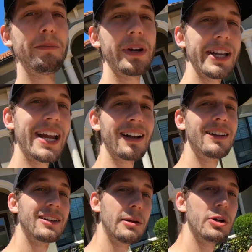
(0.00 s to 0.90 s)
But yeah,
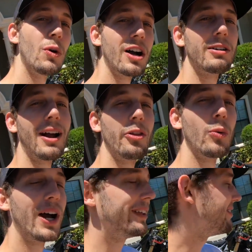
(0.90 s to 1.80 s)
let me walk around the
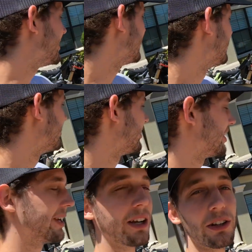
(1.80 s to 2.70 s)
YZ
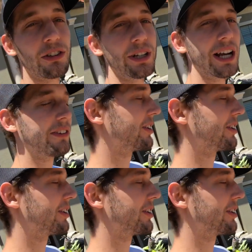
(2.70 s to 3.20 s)
and show you guys